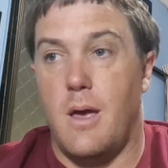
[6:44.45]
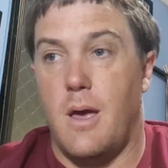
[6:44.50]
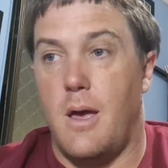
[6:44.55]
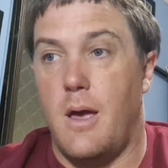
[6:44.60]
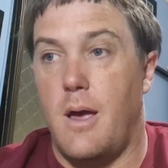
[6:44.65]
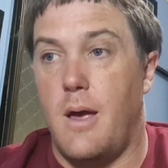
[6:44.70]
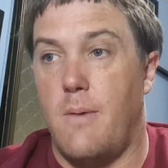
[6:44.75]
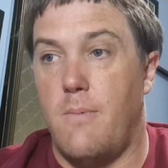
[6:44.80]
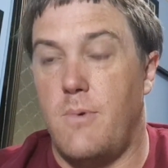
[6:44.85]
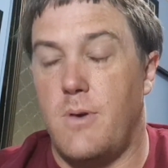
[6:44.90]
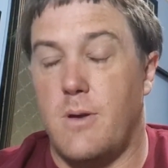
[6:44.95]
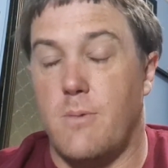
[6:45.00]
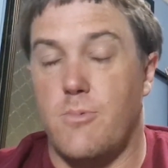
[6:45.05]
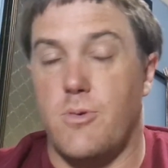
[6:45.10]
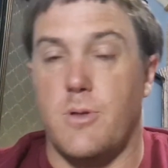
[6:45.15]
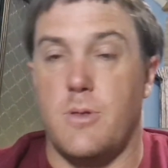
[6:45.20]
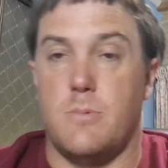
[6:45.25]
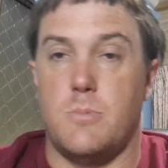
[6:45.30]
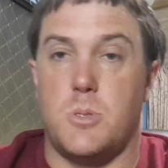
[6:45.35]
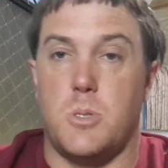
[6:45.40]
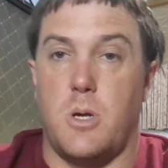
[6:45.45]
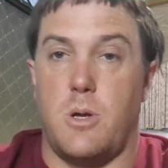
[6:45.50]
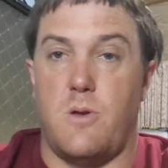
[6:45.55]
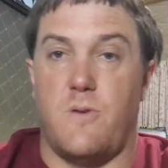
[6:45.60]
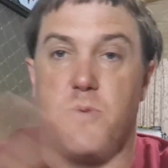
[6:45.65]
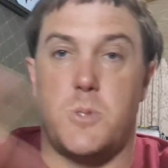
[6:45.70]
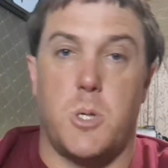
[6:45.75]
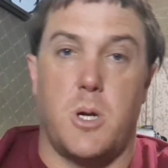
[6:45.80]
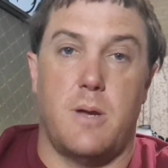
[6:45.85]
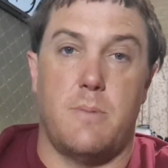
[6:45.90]
We can print them straight
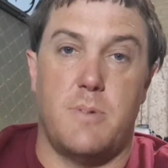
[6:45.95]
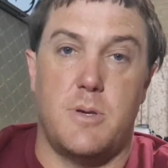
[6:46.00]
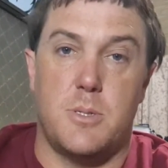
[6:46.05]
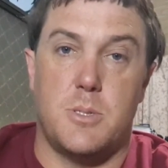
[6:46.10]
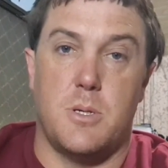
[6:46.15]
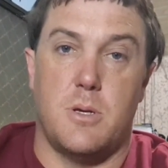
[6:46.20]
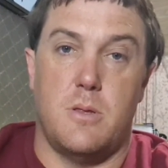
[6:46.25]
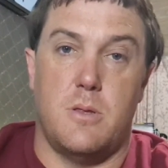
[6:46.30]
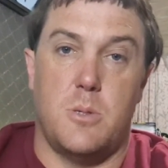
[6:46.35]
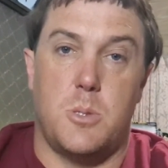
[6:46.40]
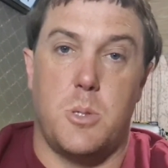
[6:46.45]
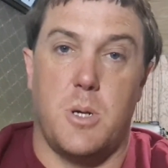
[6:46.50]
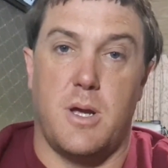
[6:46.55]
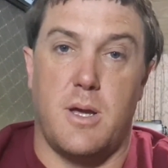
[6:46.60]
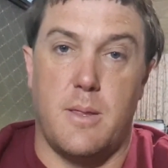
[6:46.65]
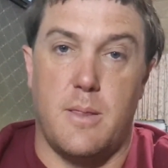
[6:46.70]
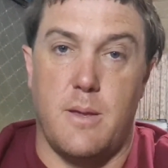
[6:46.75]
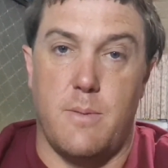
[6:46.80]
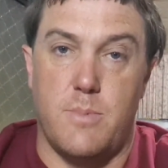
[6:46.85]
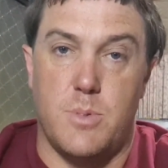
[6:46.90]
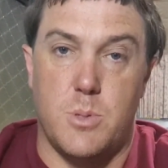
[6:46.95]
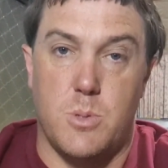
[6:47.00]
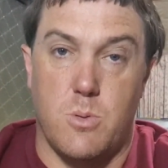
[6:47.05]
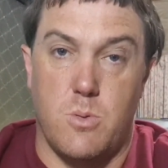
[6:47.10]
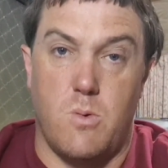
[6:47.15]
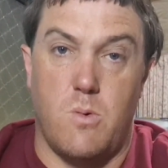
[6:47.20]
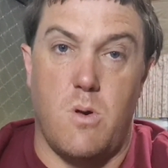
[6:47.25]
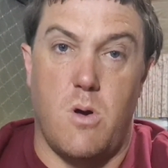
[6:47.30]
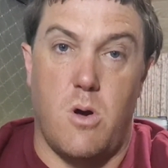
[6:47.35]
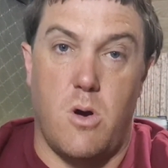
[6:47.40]
off Trade Me, so the tracking numbers
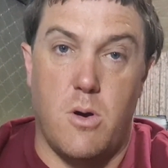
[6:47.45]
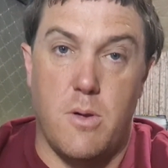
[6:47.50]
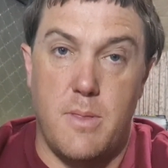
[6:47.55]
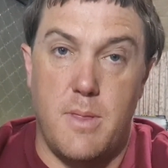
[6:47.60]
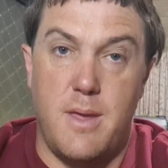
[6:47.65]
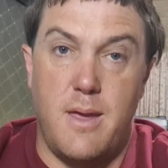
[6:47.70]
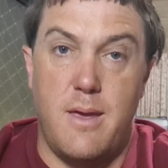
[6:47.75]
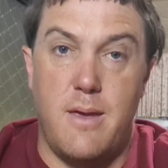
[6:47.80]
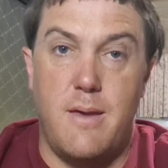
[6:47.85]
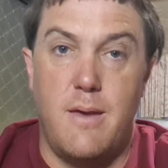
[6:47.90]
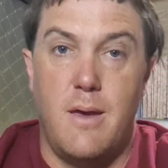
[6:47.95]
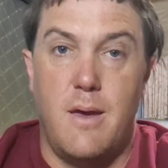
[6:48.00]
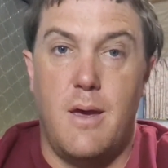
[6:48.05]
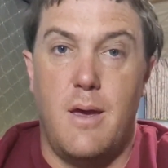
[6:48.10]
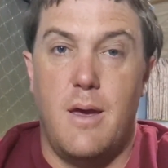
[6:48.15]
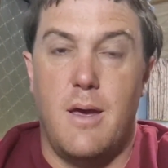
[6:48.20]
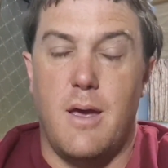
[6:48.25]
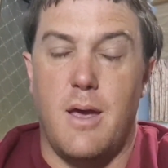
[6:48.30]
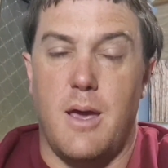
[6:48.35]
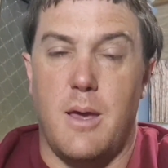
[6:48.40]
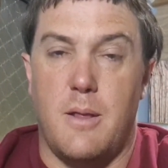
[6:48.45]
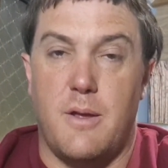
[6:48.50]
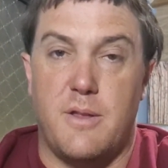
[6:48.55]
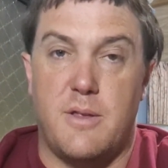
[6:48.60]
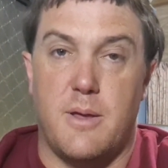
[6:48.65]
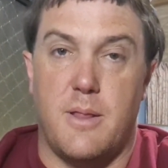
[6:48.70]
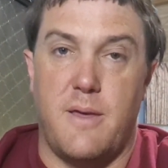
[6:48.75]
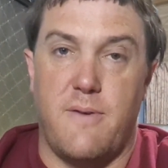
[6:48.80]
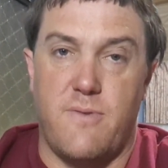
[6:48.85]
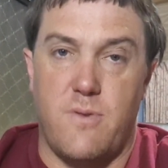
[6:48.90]
are all on there, and I
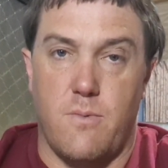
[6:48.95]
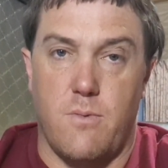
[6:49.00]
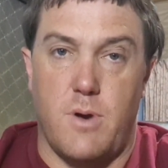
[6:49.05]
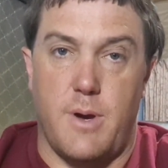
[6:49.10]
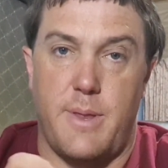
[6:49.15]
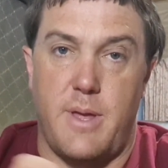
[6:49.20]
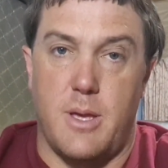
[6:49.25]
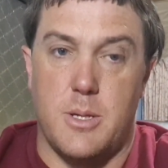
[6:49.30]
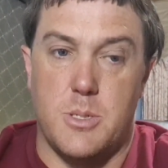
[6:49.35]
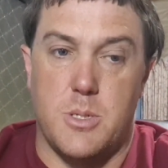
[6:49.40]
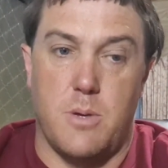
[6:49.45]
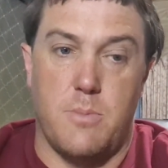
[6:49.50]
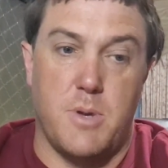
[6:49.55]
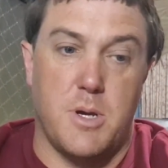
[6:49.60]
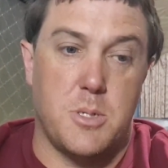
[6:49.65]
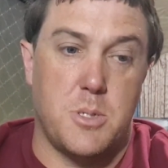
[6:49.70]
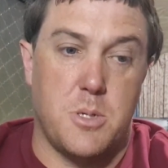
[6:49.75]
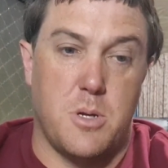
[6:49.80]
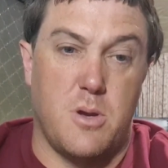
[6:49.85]
don't have to write out so much.